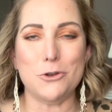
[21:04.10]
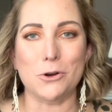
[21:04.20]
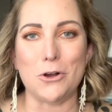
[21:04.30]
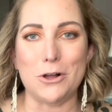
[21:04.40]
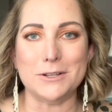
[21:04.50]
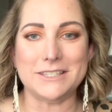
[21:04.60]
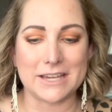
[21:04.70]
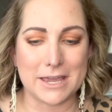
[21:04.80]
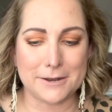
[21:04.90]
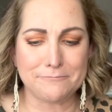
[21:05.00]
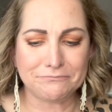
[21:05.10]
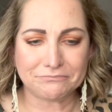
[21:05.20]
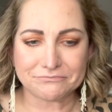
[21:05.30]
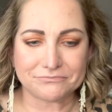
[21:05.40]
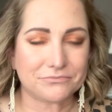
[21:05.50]
are all done.
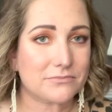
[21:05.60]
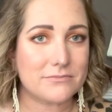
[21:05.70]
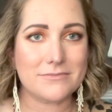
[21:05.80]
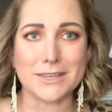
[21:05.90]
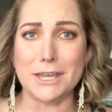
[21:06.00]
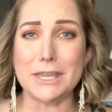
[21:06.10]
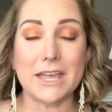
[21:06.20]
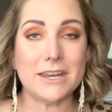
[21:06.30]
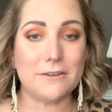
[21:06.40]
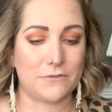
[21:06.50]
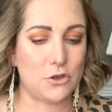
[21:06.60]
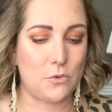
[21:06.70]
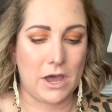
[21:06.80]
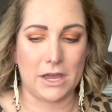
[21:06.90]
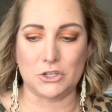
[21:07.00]
Again, if you
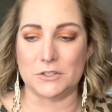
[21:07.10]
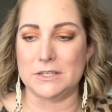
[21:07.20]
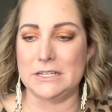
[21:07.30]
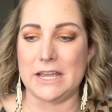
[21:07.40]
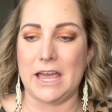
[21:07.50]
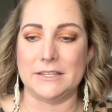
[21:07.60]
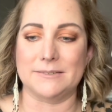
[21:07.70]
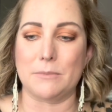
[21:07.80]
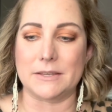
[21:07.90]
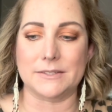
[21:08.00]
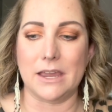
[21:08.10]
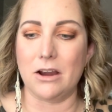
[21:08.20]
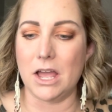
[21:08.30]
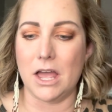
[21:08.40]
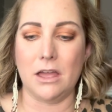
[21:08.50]
just need to add some
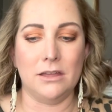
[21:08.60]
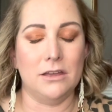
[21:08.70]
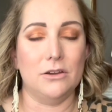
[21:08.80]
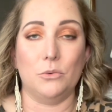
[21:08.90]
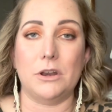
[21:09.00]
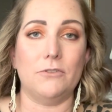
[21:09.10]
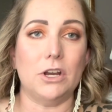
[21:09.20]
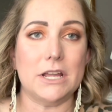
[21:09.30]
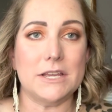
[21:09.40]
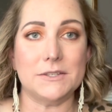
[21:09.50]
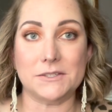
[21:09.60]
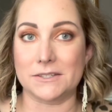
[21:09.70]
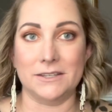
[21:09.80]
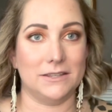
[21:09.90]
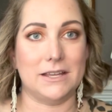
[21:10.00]
mascara, whatever it
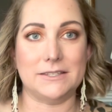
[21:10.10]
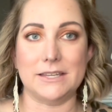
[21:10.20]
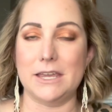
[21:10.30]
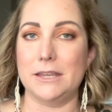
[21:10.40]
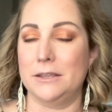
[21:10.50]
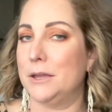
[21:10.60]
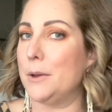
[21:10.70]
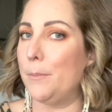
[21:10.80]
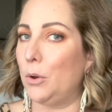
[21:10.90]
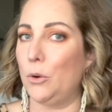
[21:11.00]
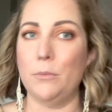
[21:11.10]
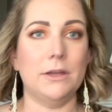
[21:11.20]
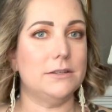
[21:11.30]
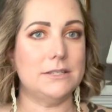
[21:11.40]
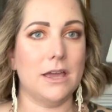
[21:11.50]
is, that's it. Boom,
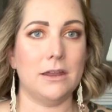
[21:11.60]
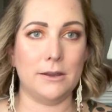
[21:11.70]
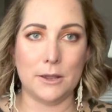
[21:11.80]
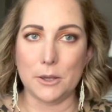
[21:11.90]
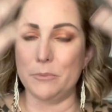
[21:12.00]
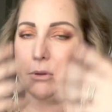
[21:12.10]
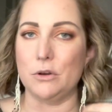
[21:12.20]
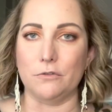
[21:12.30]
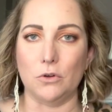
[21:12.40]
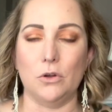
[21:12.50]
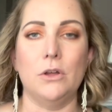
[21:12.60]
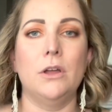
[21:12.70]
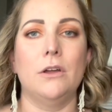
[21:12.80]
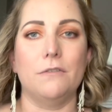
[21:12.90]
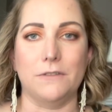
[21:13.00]
done. Beautiful,
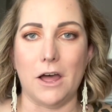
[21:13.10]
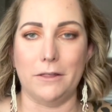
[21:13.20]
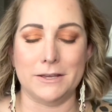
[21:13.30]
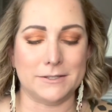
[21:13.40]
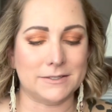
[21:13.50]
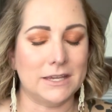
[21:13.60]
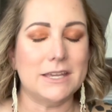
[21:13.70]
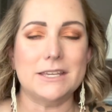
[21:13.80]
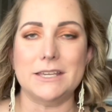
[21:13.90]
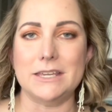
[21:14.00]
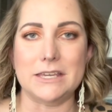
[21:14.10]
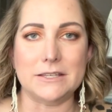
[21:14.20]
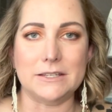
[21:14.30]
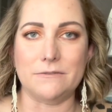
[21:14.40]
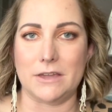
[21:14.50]
flawless,
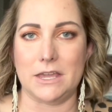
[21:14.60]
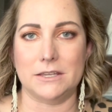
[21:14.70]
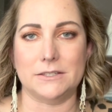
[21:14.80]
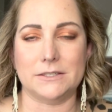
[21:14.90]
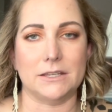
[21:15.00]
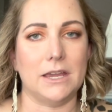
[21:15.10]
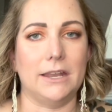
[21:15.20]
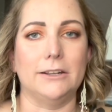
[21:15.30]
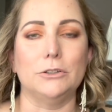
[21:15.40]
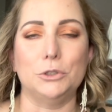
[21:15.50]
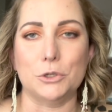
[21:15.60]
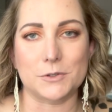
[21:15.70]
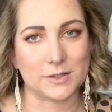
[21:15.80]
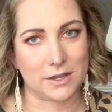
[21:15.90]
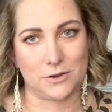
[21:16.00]
easy face. Again,
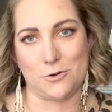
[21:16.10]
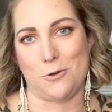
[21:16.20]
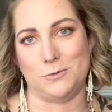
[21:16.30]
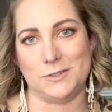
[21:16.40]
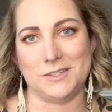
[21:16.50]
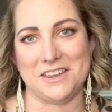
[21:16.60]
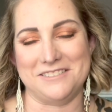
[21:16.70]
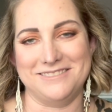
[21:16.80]
looks like your own skin.